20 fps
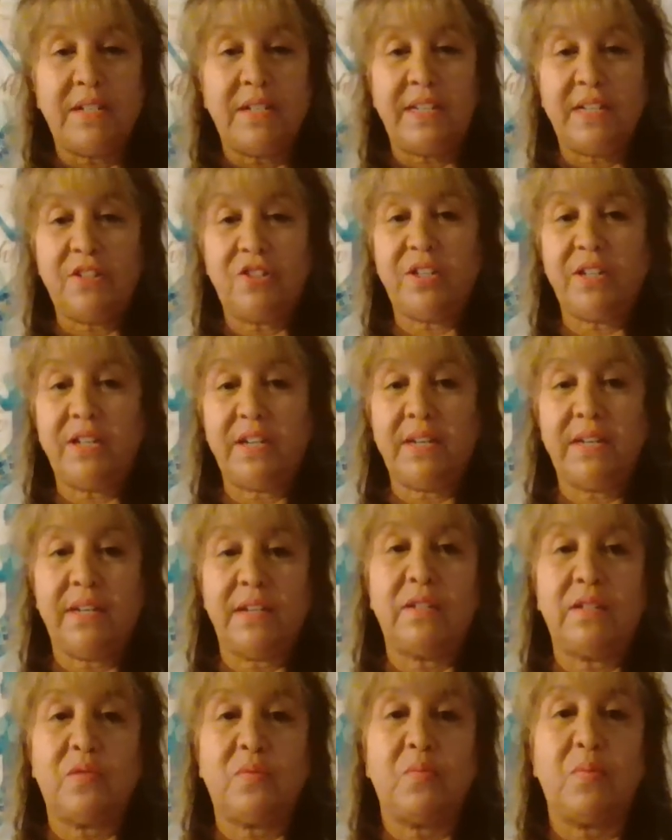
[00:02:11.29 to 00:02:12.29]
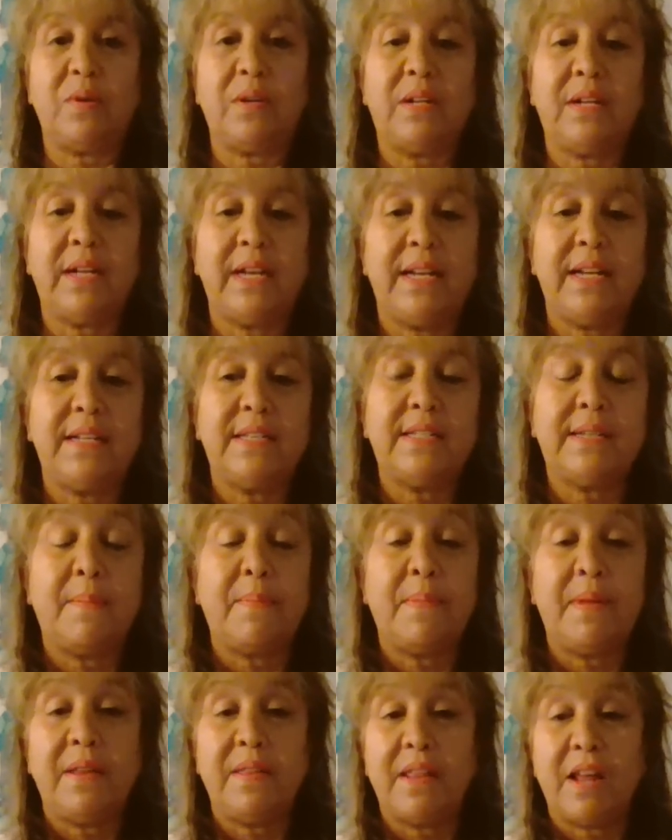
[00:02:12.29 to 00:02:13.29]
teaching is really
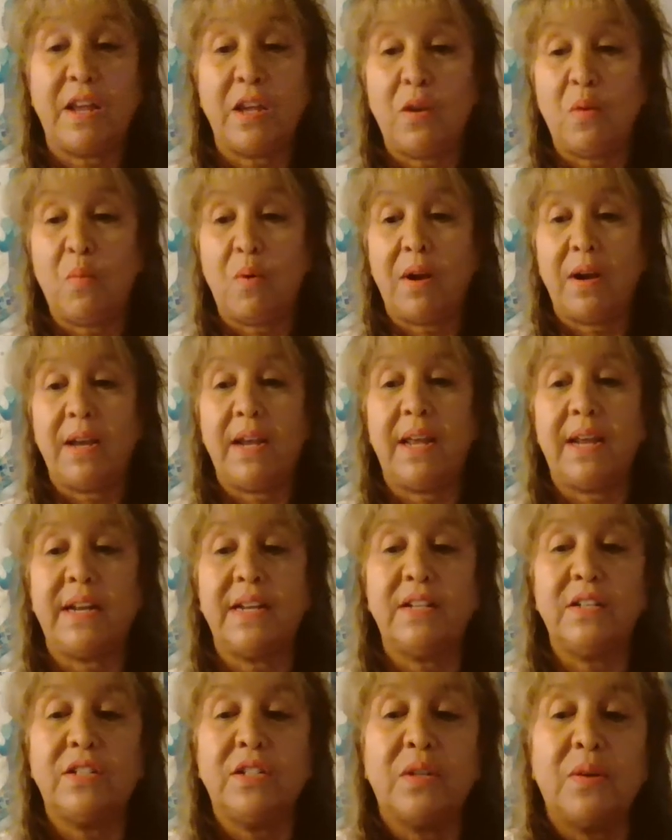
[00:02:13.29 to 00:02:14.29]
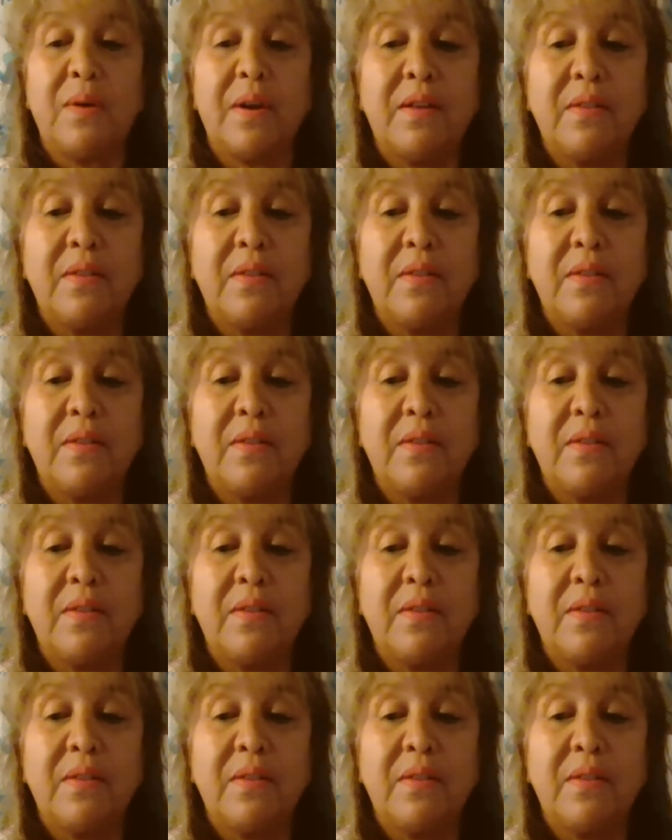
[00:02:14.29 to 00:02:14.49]
something that you want to get into.